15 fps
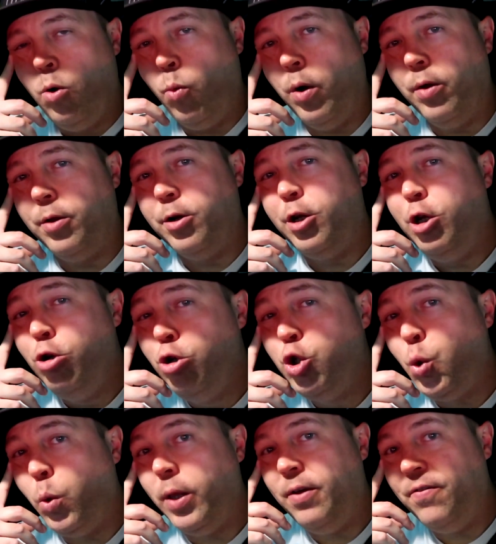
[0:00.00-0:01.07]
Well, they're
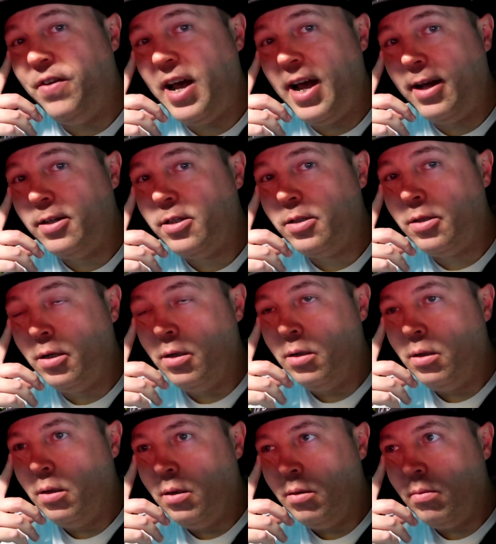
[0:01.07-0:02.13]
usually fast.
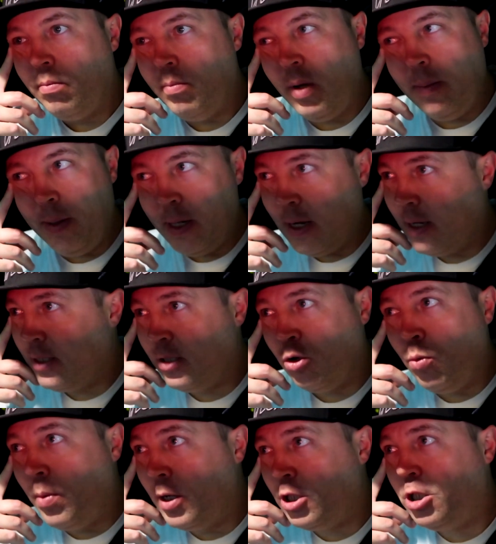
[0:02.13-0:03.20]
Maybe not
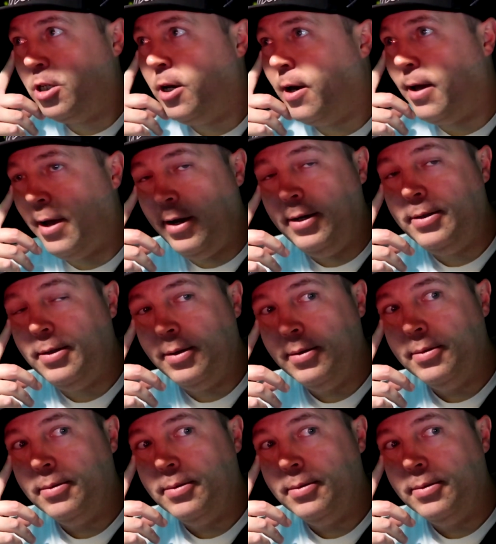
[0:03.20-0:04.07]
so much tonight.